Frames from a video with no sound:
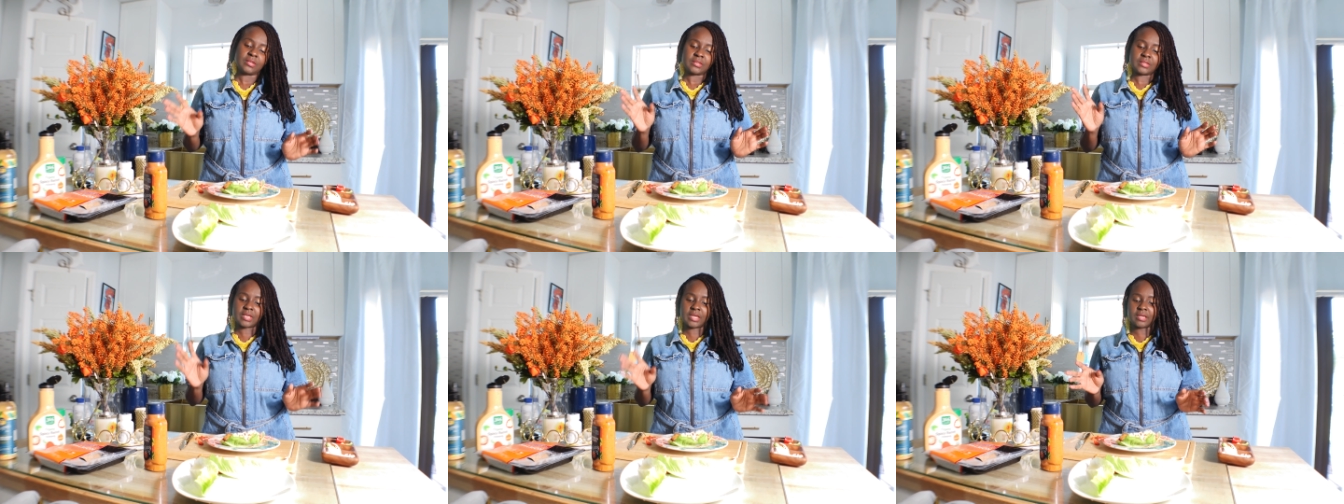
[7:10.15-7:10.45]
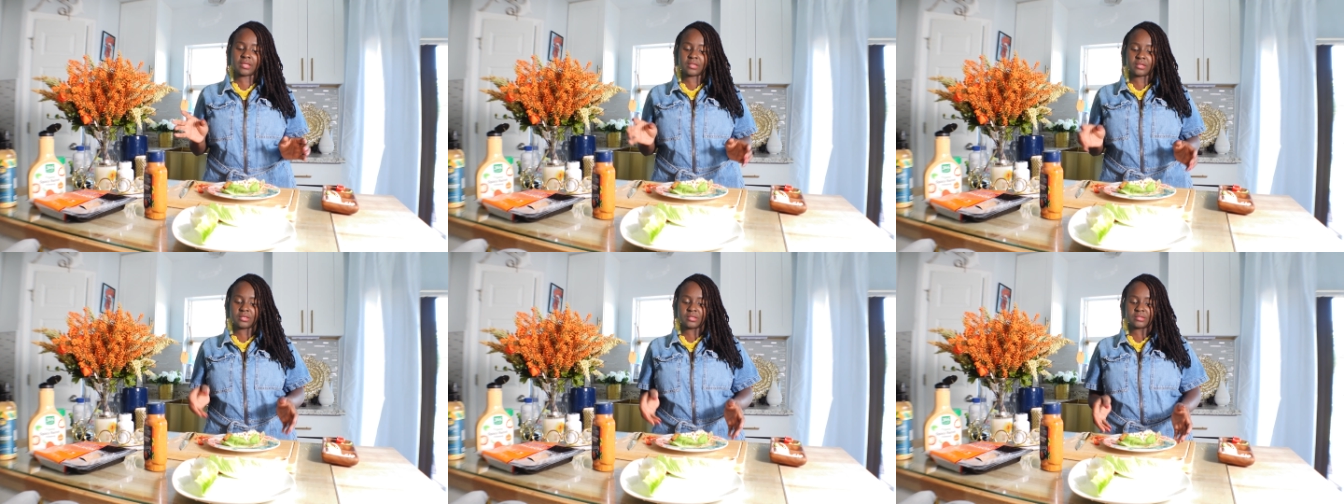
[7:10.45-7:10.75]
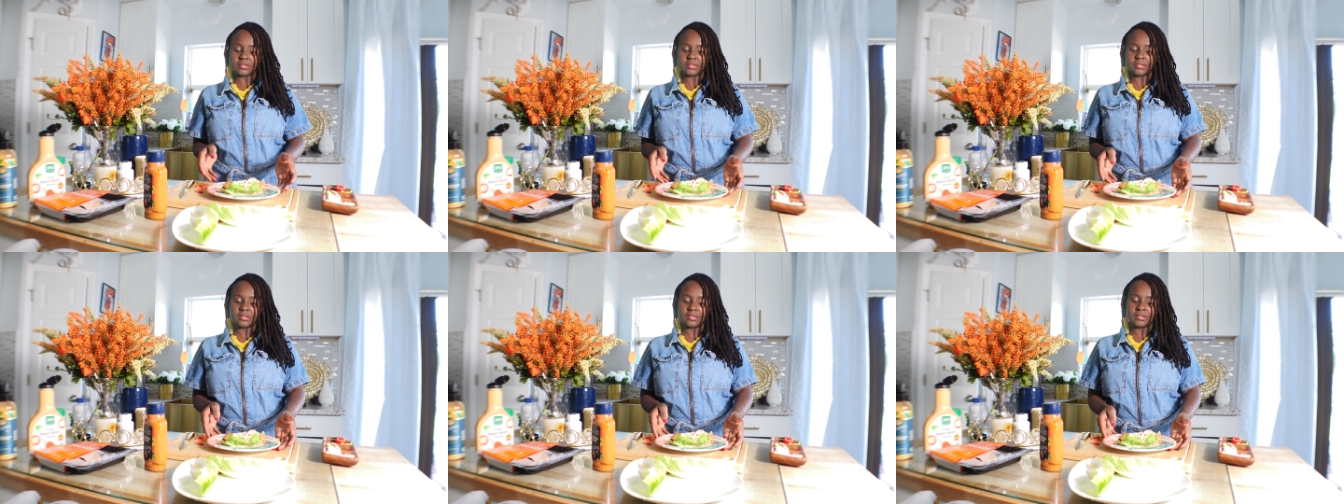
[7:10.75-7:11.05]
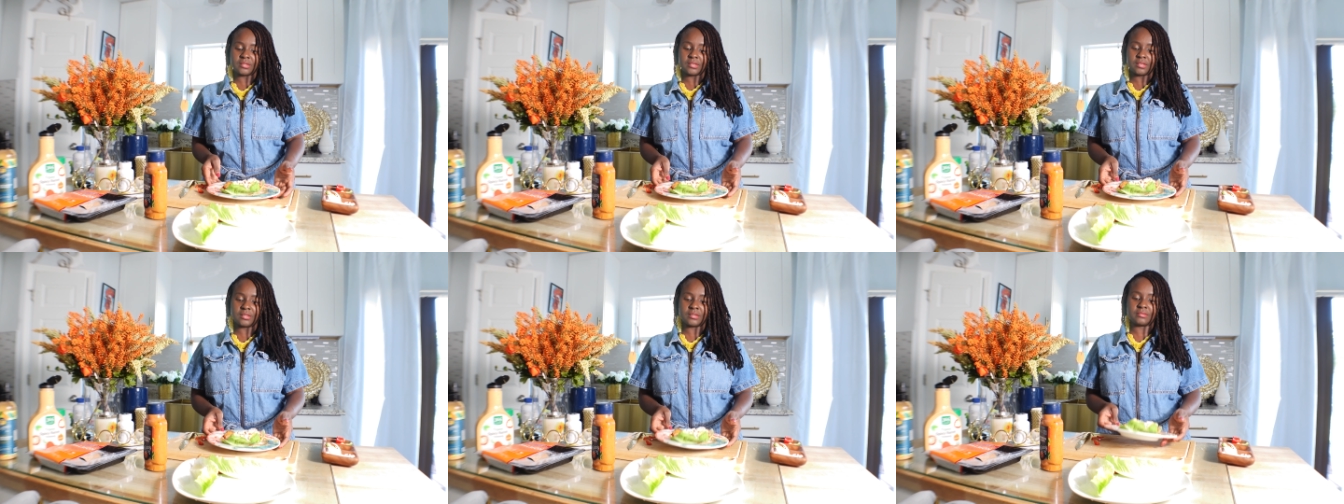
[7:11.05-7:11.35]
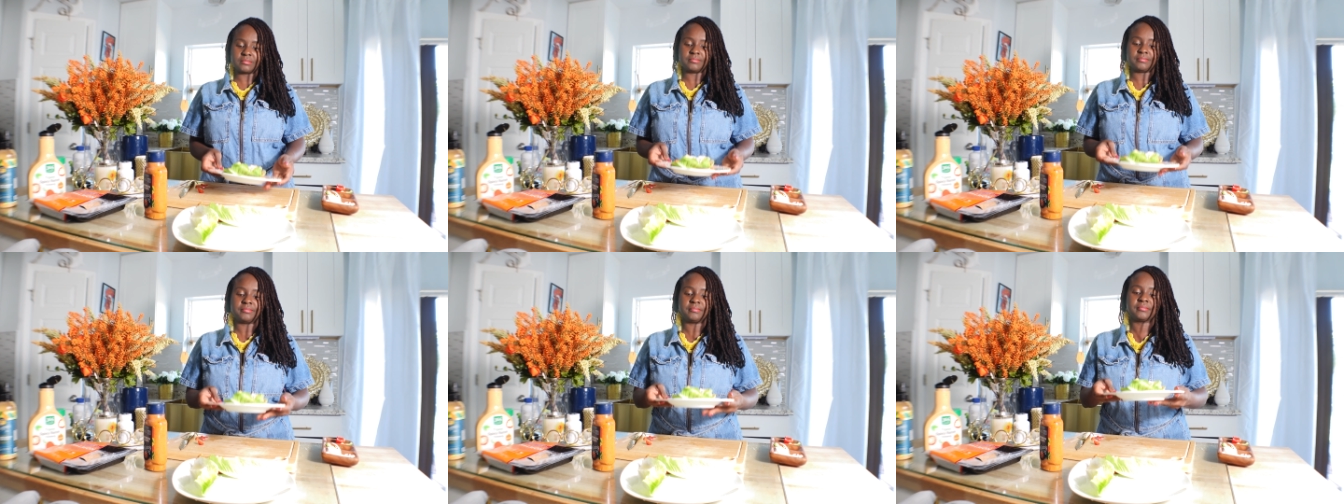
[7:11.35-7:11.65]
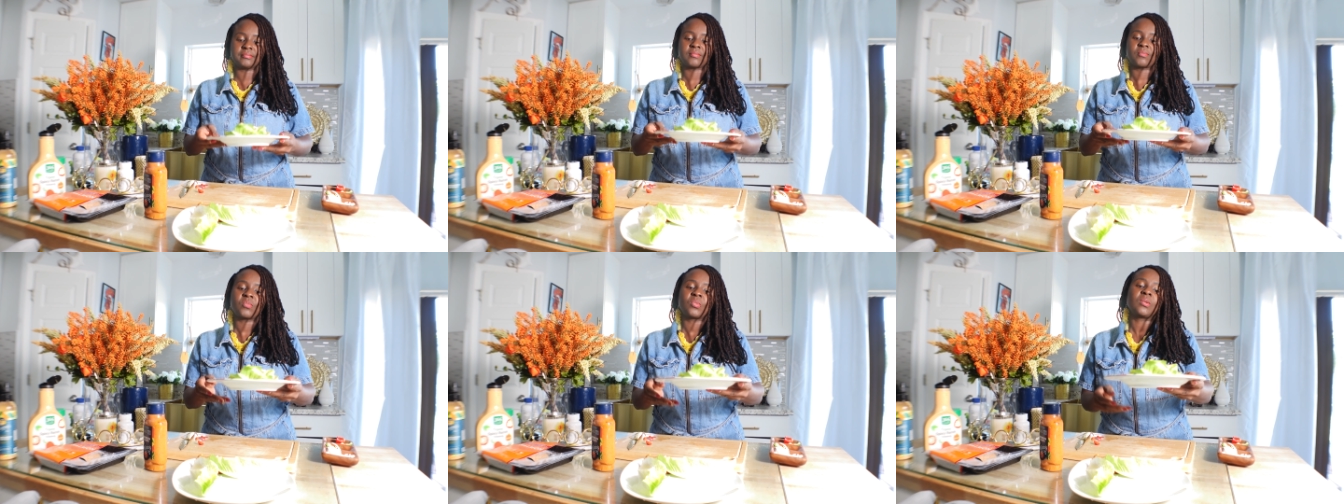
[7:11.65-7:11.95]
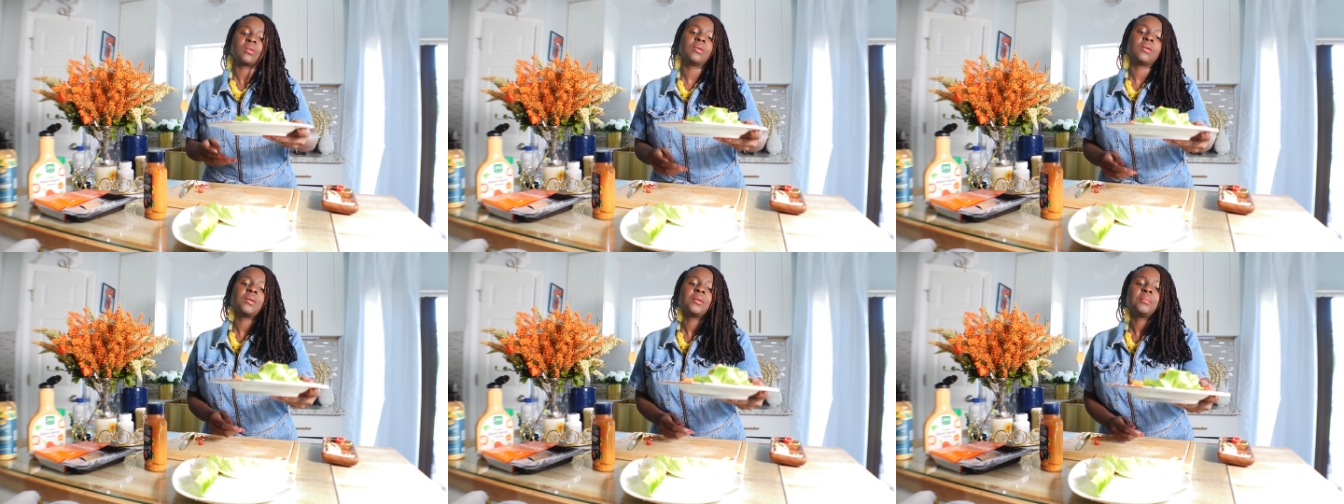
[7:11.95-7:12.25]
Take a closer look.
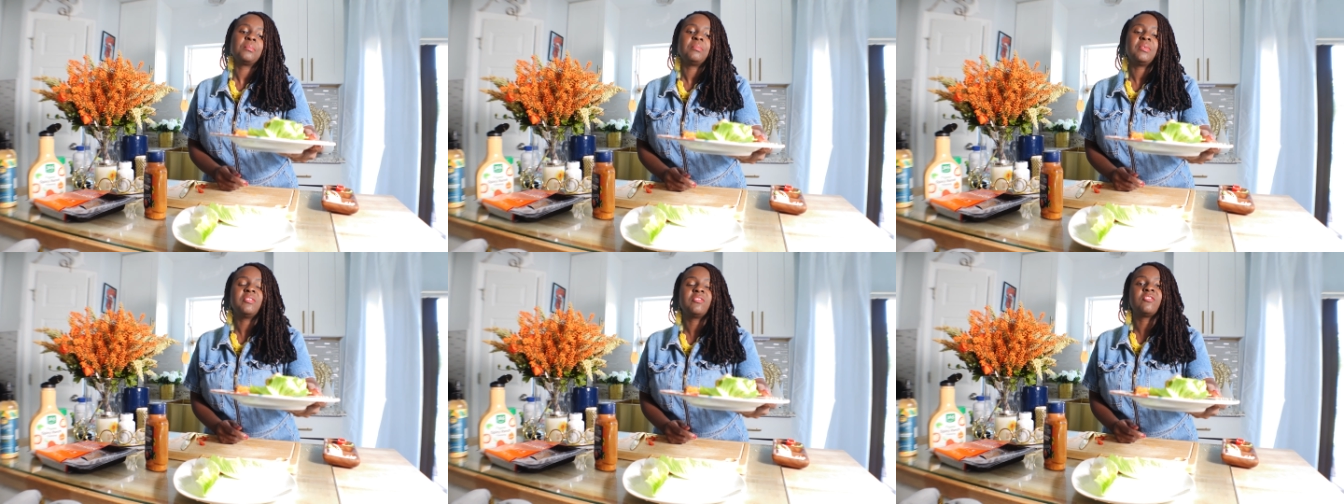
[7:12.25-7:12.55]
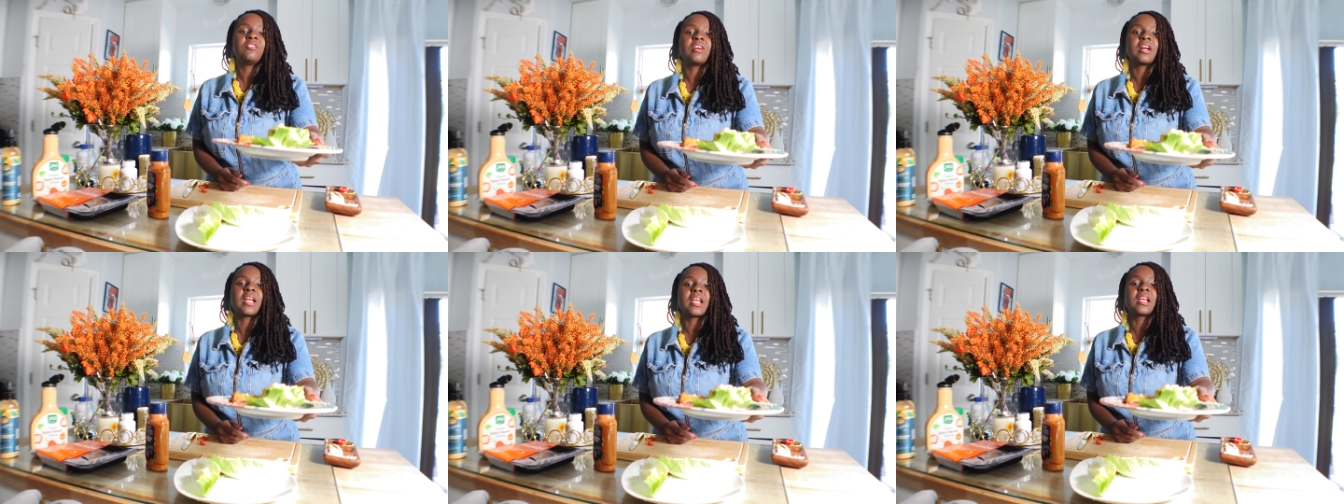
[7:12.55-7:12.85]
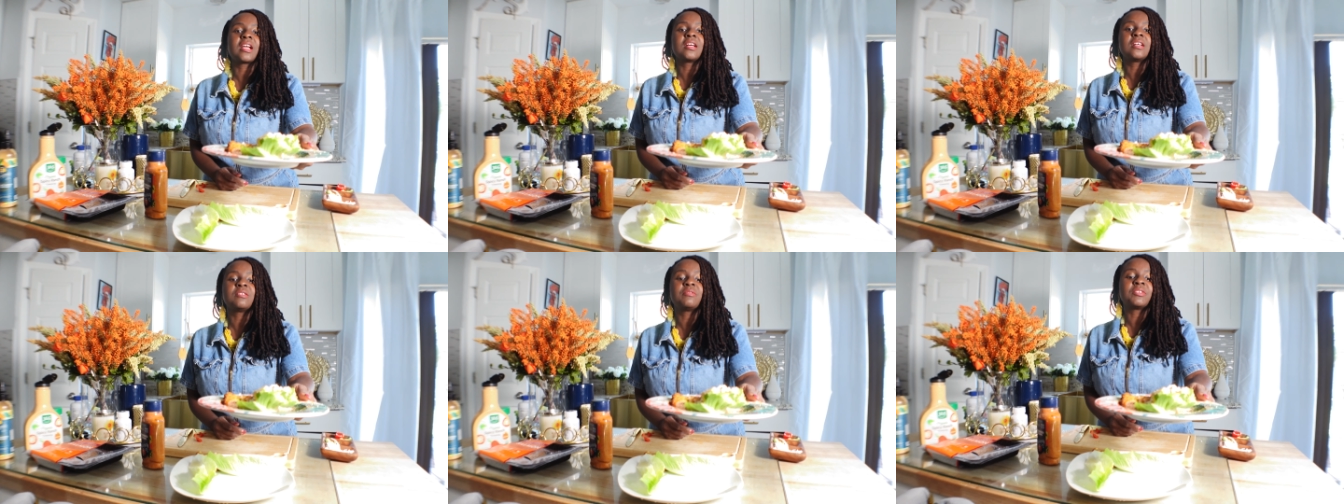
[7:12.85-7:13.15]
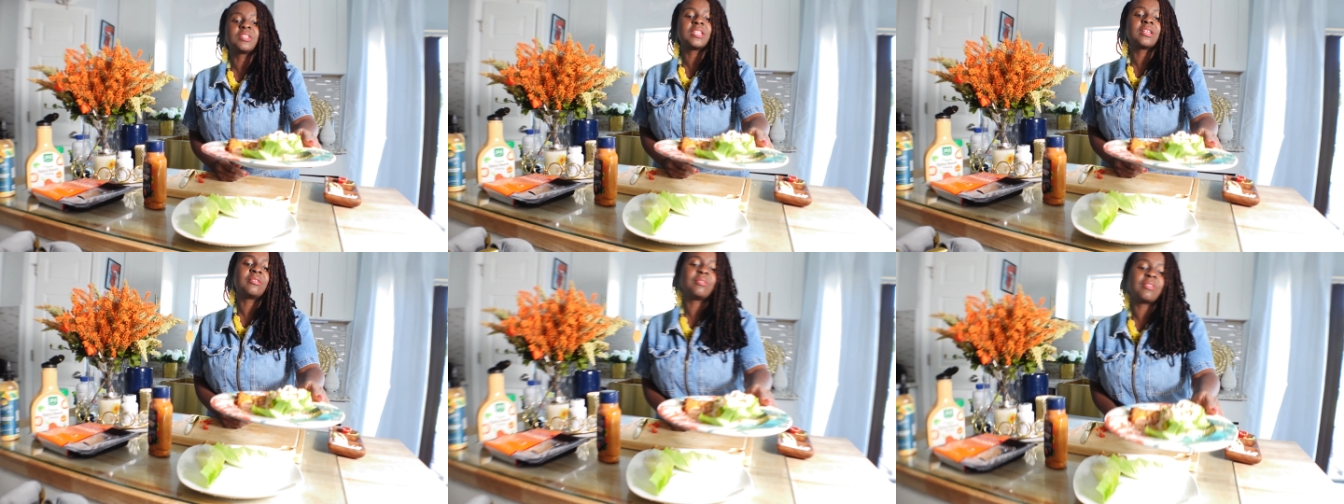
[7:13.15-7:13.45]
Before I cover the